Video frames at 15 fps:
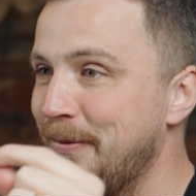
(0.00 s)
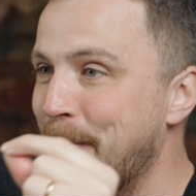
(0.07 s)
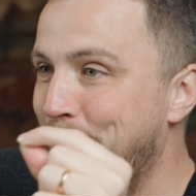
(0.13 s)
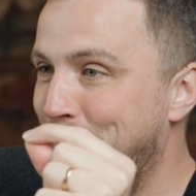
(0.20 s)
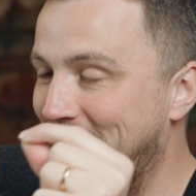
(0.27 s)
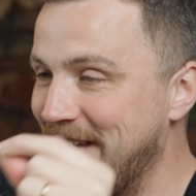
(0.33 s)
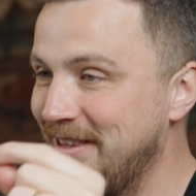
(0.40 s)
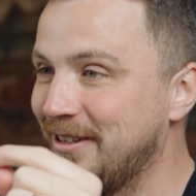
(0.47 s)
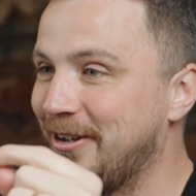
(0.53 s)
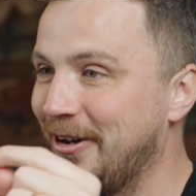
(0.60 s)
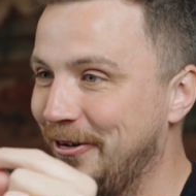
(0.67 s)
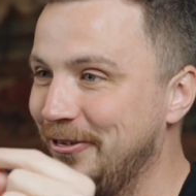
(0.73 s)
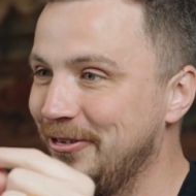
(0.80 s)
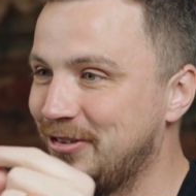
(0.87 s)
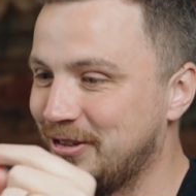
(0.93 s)
Pay the
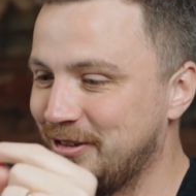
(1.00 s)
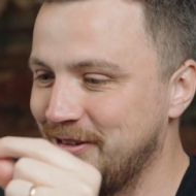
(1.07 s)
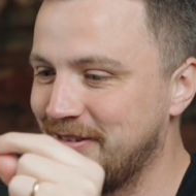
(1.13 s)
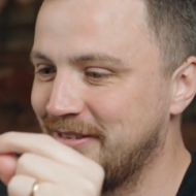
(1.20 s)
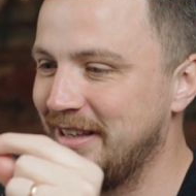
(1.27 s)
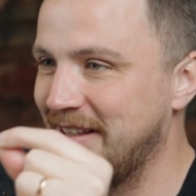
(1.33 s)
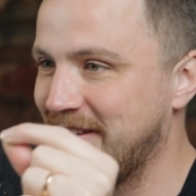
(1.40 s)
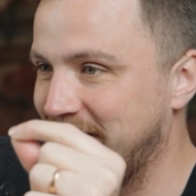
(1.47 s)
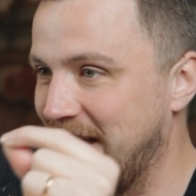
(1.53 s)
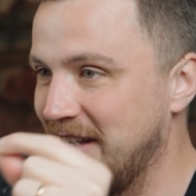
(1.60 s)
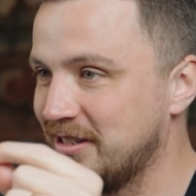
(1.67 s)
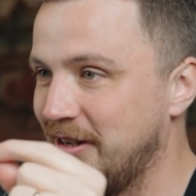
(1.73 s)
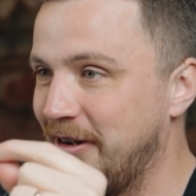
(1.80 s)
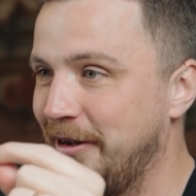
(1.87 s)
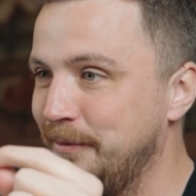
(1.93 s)
coach because it's their
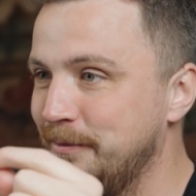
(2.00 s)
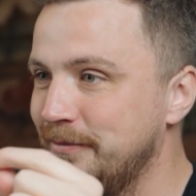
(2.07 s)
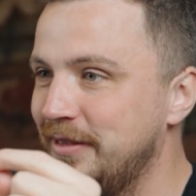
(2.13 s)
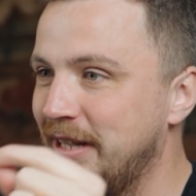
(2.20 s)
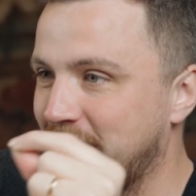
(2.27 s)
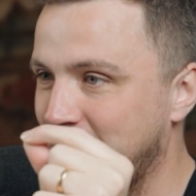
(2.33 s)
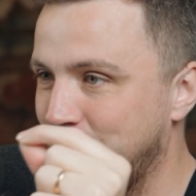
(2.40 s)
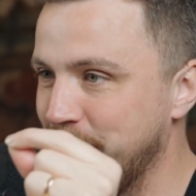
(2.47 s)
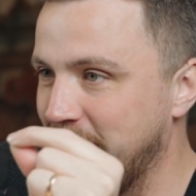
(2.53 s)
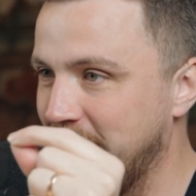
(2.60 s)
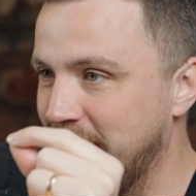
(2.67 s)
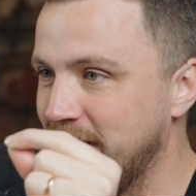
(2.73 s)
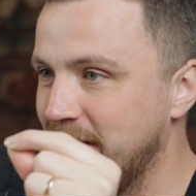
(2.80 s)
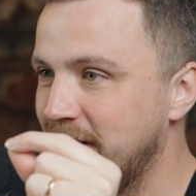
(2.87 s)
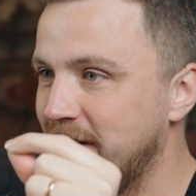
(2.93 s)
time. They're coming
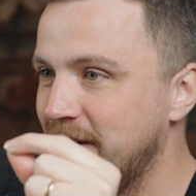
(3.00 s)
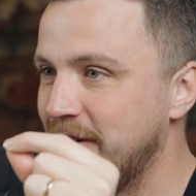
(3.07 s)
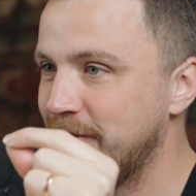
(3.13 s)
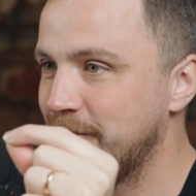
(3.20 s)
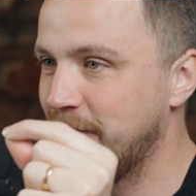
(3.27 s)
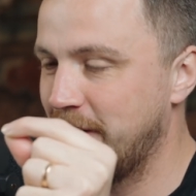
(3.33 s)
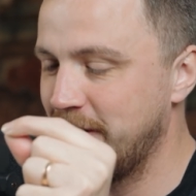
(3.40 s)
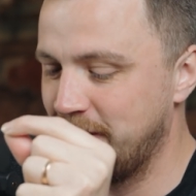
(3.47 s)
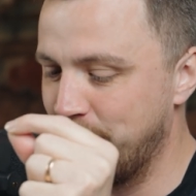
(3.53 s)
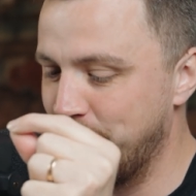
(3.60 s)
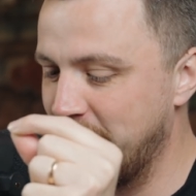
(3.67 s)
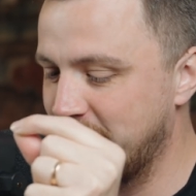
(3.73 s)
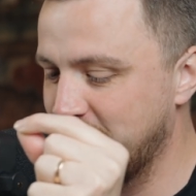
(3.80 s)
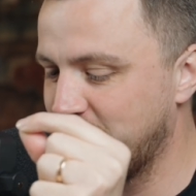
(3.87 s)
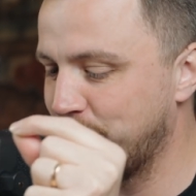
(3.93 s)
in, right? They're
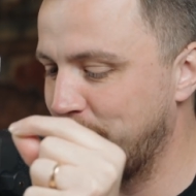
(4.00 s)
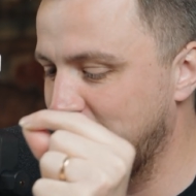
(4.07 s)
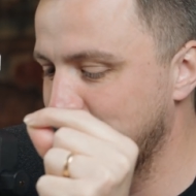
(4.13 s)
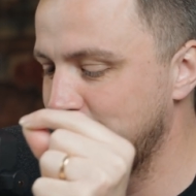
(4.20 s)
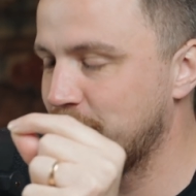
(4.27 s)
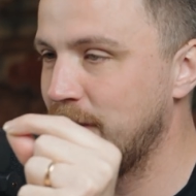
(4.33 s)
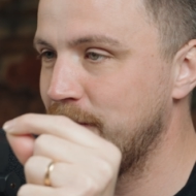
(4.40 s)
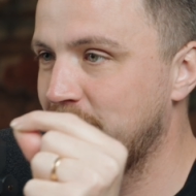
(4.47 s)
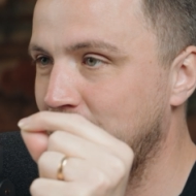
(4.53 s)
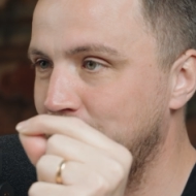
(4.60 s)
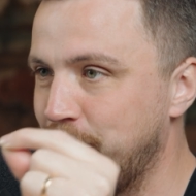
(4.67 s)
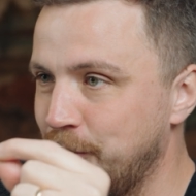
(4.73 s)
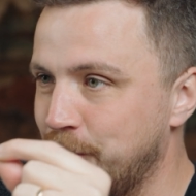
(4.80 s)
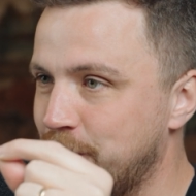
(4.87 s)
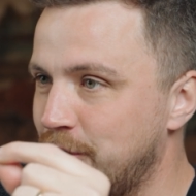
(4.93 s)
making a special trip to come
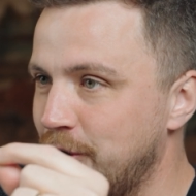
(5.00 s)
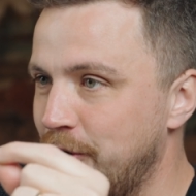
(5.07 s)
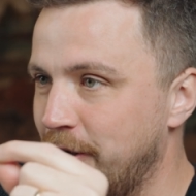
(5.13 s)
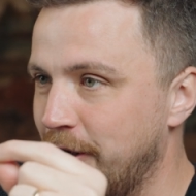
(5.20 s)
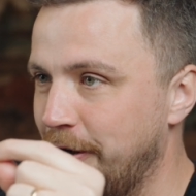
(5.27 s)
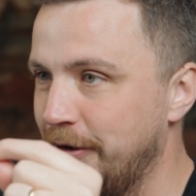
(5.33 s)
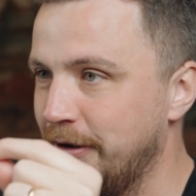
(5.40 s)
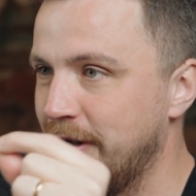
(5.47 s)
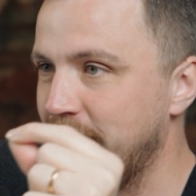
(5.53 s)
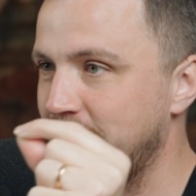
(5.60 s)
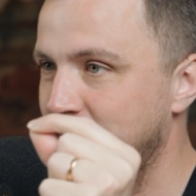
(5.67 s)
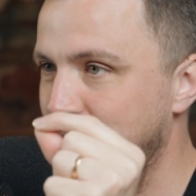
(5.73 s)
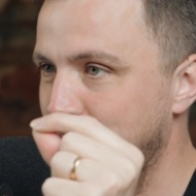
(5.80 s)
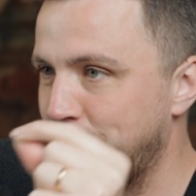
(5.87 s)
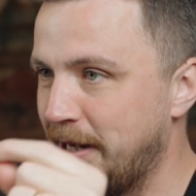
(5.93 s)
to your studio.
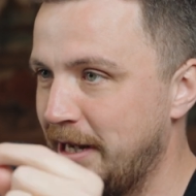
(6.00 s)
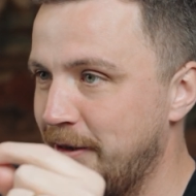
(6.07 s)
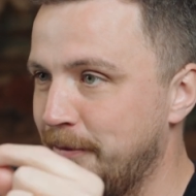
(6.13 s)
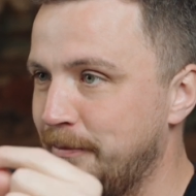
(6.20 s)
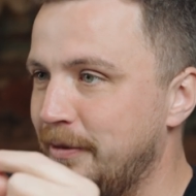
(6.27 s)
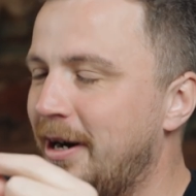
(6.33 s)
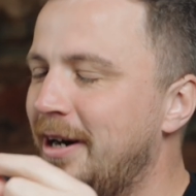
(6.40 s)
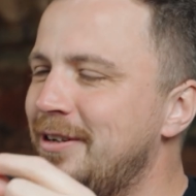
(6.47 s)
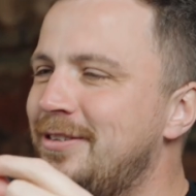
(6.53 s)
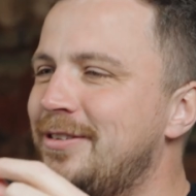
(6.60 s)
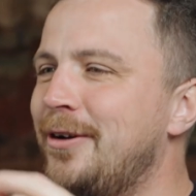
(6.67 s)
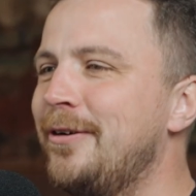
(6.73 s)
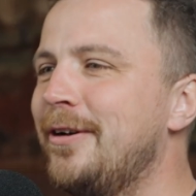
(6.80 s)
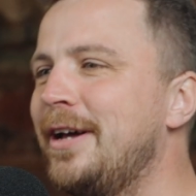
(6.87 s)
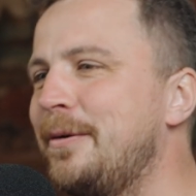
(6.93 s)
Pay them. I just
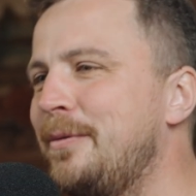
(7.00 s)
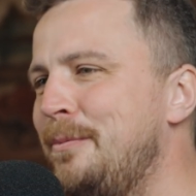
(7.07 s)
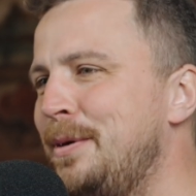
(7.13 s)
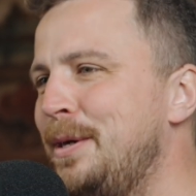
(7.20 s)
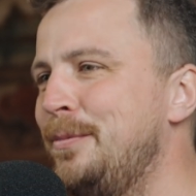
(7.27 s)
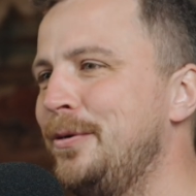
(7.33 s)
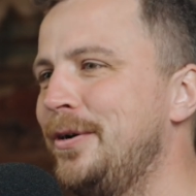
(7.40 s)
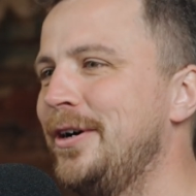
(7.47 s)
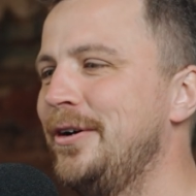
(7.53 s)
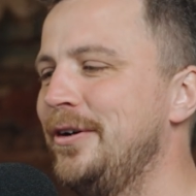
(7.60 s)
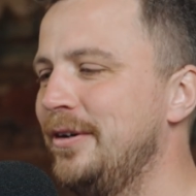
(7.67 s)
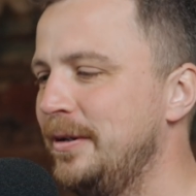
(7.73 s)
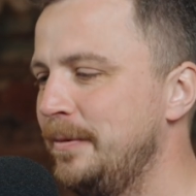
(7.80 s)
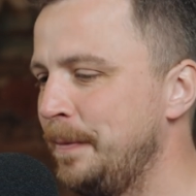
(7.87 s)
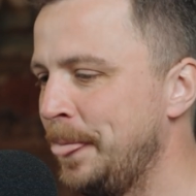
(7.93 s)
don't like when people go,
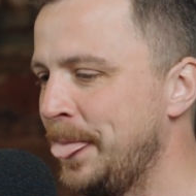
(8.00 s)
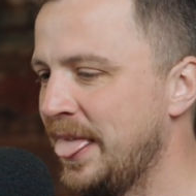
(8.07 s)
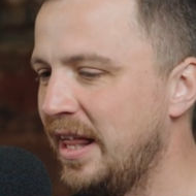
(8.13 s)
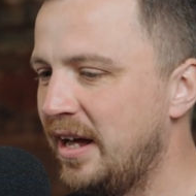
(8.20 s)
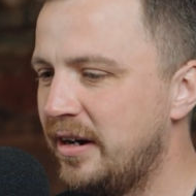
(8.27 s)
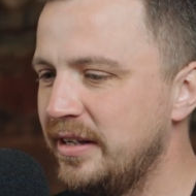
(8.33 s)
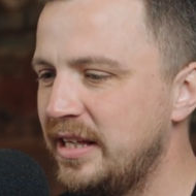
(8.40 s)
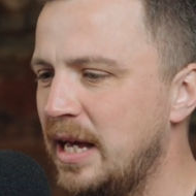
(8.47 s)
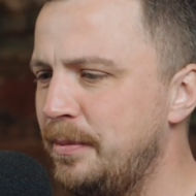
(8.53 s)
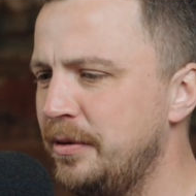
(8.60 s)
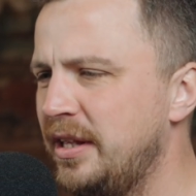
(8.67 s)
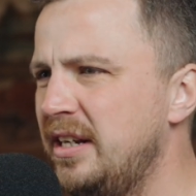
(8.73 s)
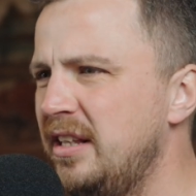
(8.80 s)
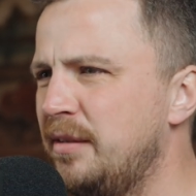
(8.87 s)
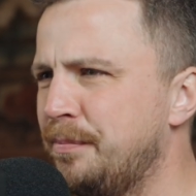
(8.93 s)
oh yeah, but
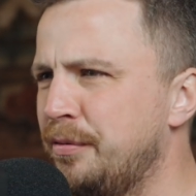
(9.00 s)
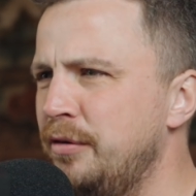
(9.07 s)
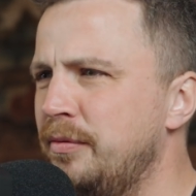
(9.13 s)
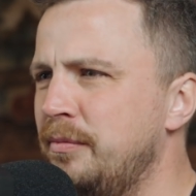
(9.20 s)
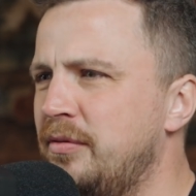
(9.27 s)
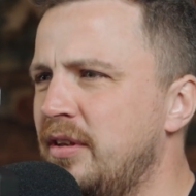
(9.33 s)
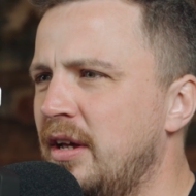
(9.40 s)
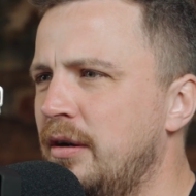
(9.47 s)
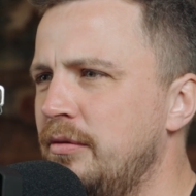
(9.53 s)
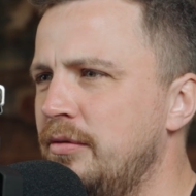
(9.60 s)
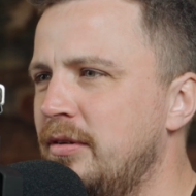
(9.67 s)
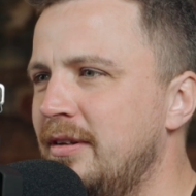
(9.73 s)
they need to prove themselves.